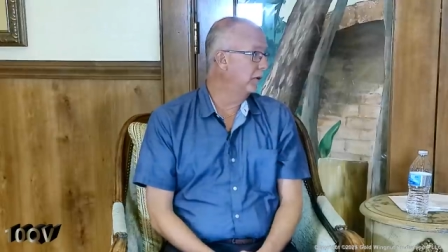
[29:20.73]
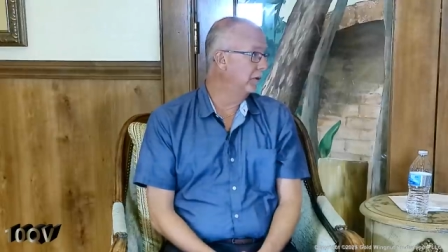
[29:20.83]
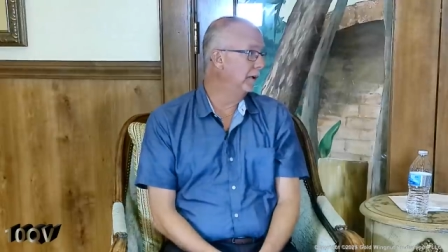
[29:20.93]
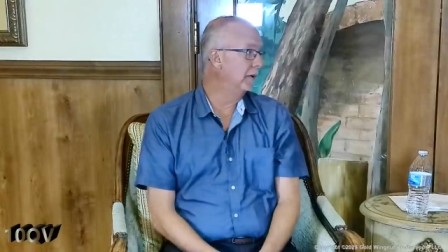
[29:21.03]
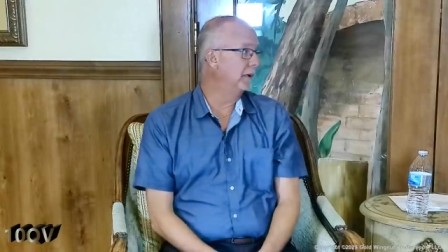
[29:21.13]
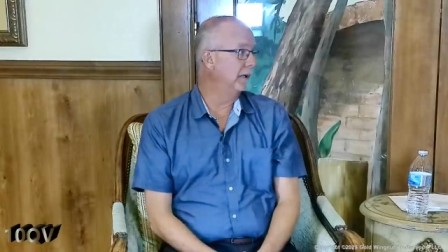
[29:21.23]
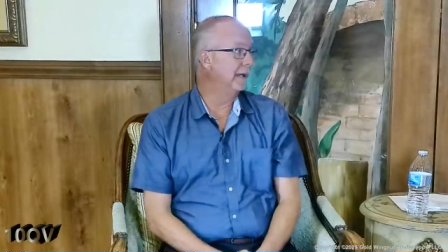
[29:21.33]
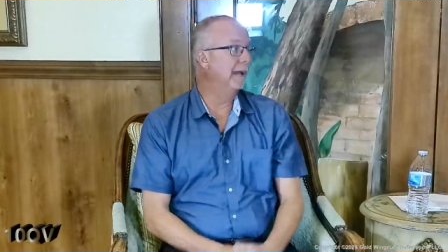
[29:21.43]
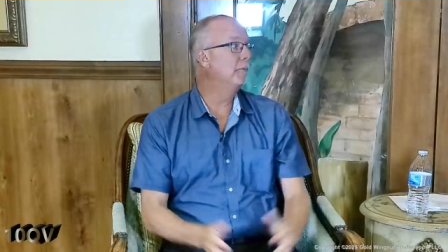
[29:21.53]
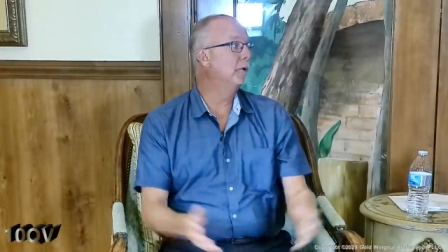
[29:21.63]
they're
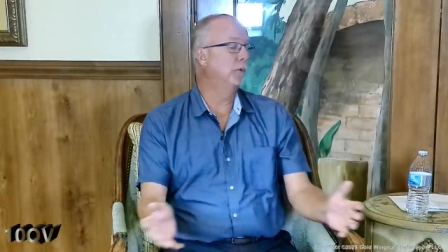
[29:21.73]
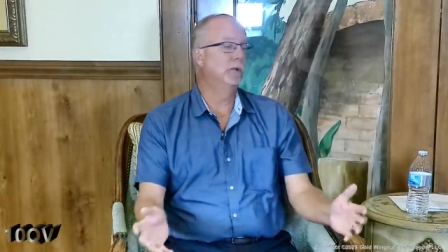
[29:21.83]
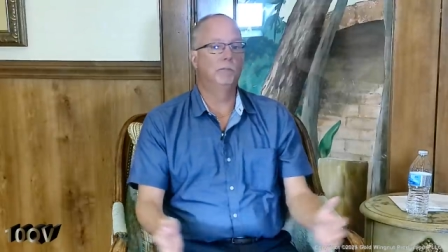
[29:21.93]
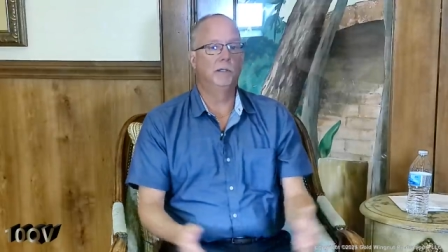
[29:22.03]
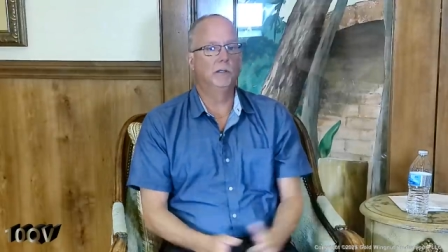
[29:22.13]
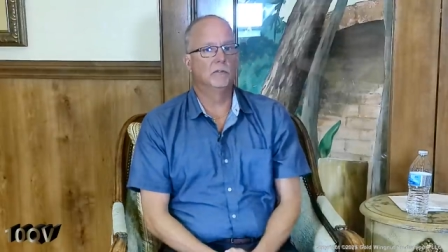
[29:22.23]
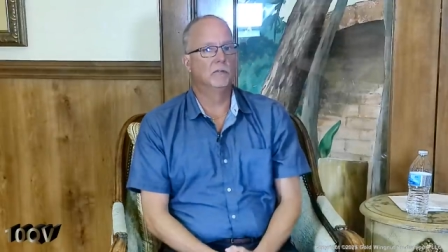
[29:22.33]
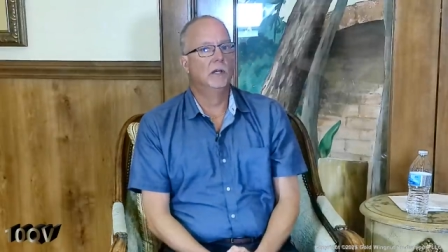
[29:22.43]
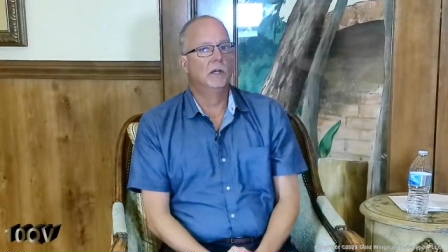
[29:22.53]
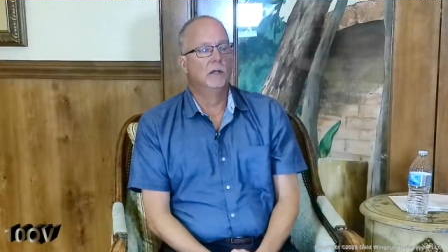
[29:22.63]
enamored with, because
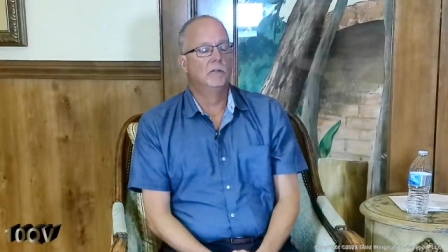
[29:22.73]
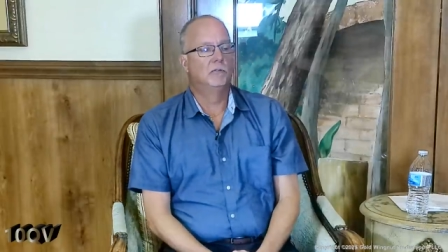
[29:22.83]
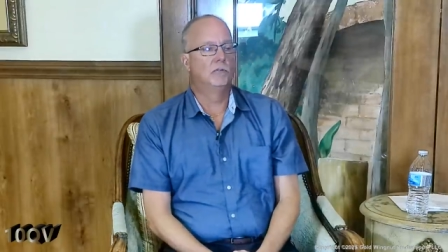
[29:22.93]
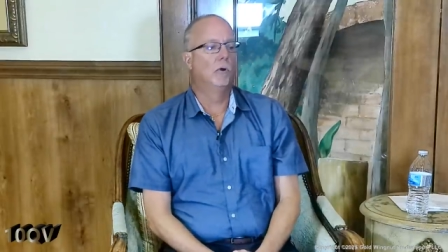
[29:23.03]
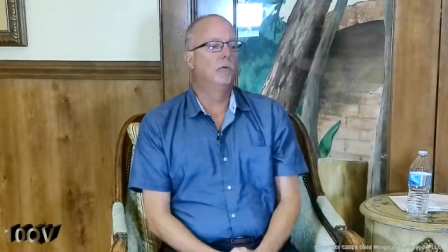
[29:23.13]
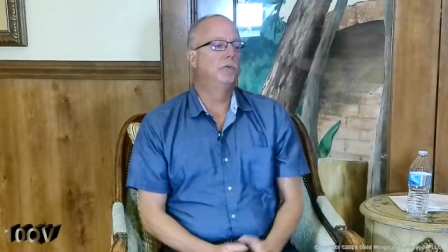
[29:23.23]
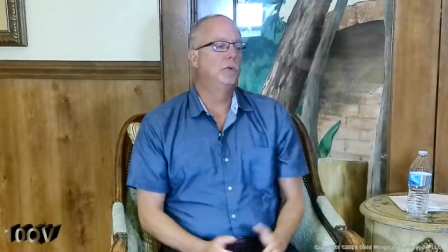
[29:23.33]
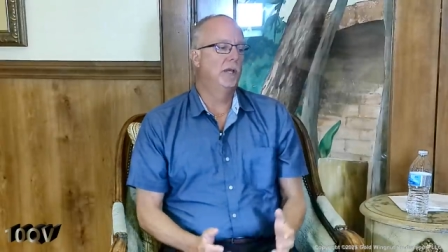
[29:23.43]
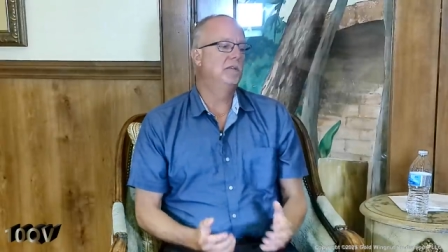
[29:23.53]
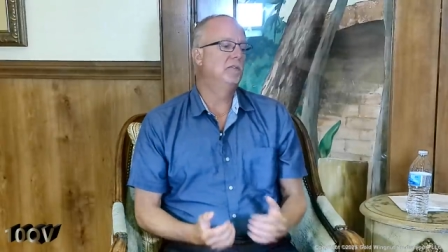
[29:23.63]
so few
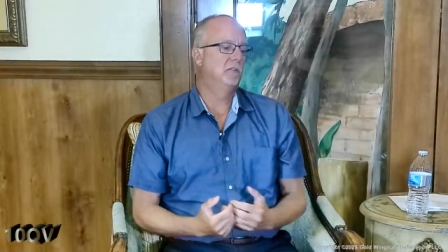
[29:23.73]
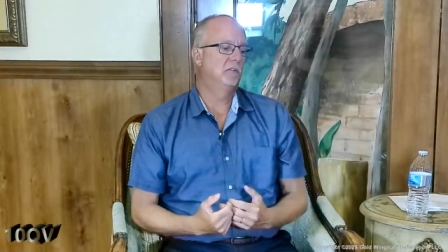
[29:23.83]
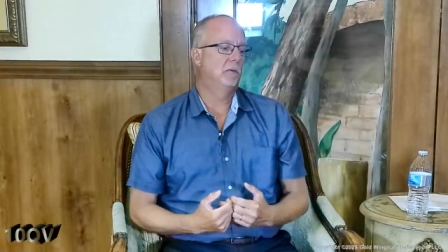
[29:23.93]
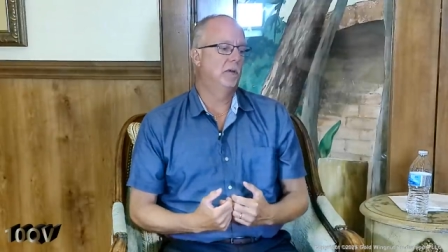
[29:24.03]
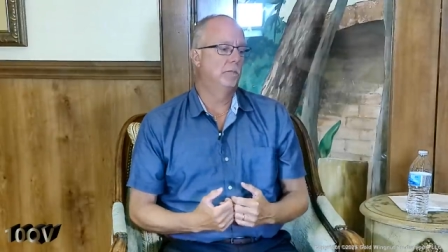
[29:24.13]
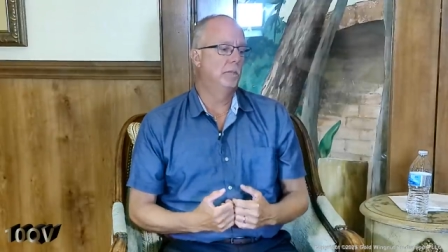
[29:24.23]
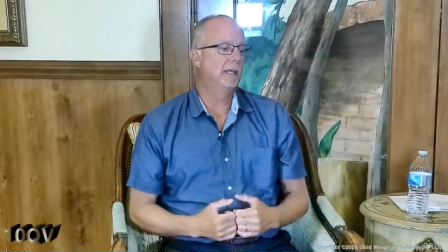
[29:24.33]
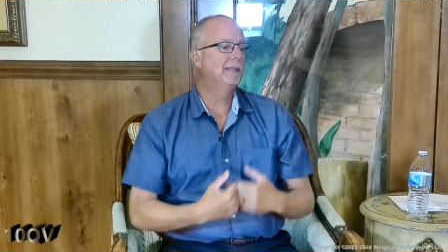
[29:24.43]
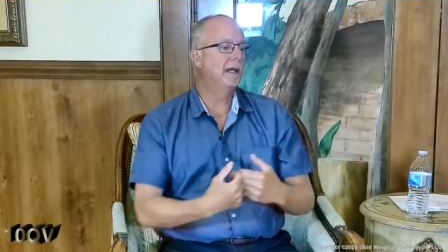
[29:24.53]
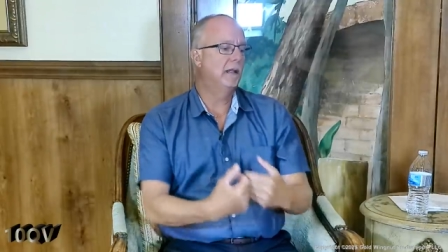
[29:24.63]
agencies
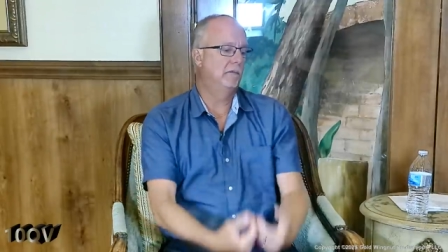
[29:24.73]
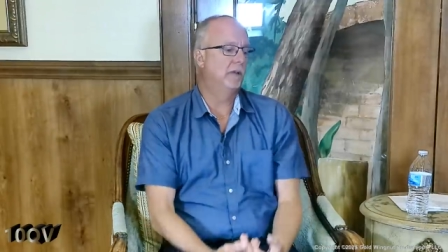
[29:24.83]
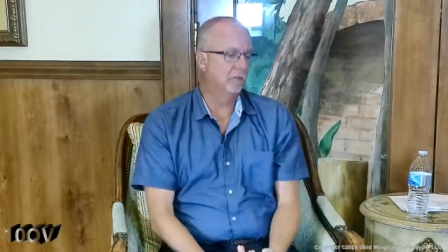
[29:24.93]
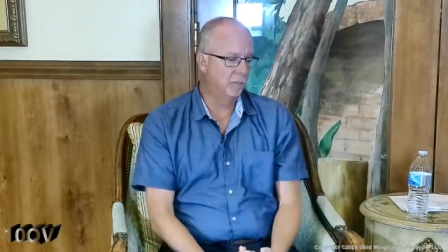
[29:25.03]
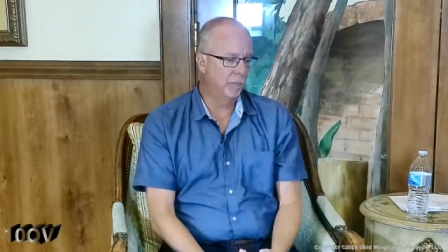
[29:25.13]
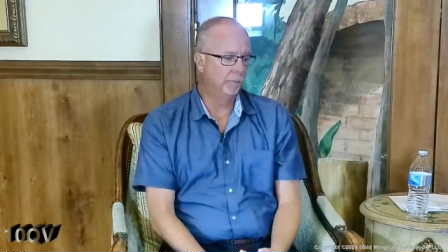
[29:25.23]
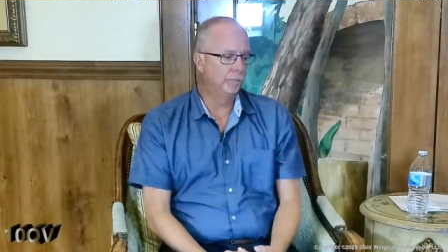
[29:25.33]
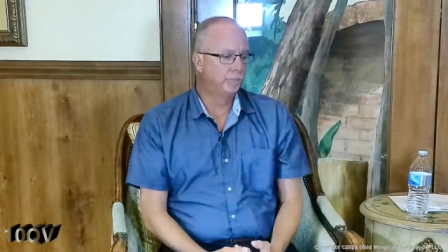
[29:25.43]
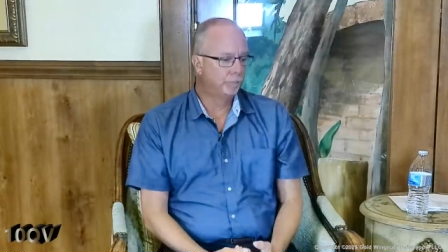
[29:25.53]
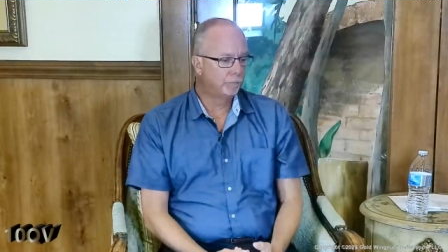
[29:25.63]
make that investment
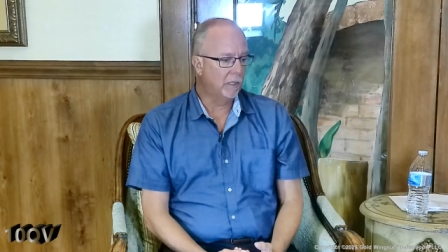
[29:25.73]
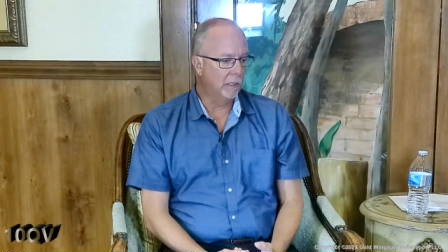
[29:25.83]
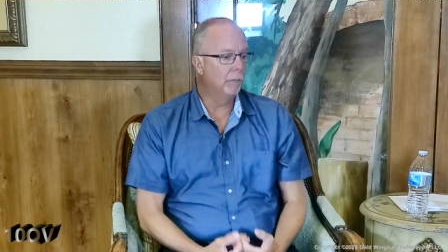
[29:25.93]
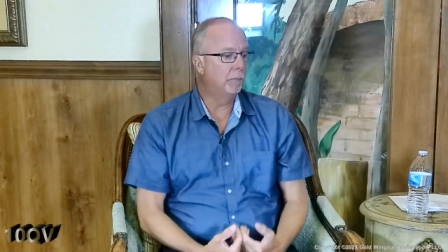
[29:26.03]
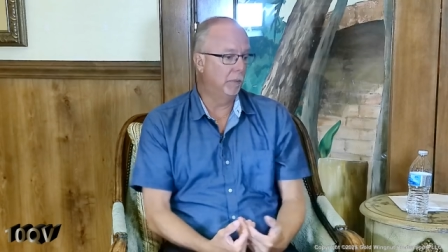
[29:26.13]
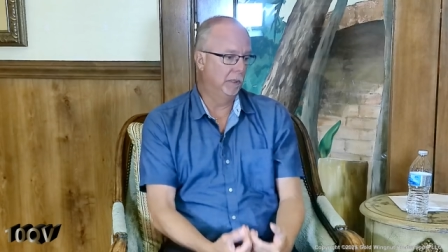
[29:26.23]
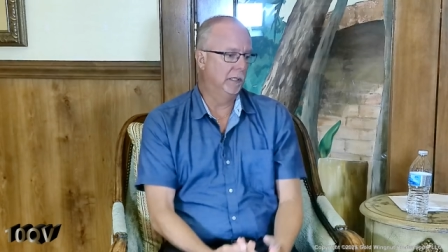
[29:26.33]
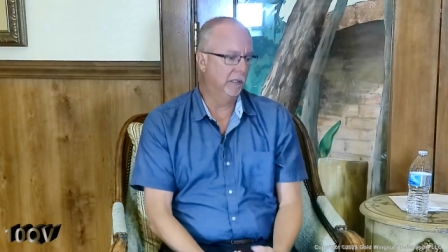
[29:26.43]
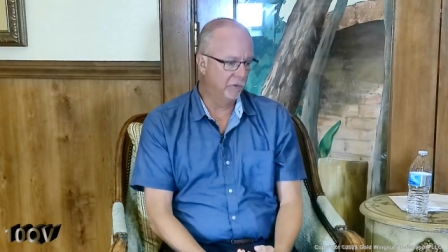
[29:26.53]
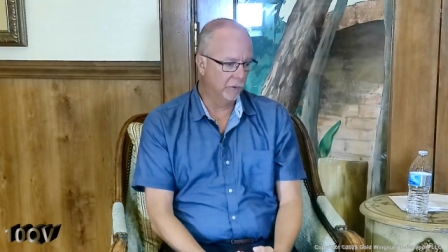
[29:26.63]
in a
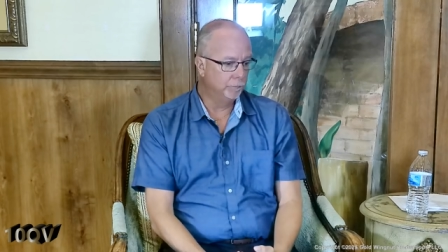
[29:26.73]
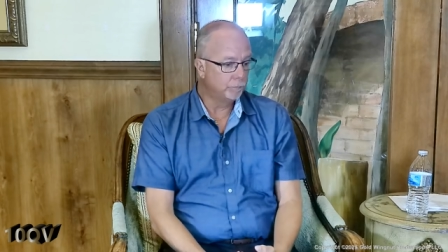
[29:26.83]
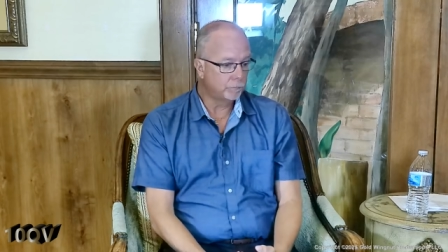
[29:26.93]
publication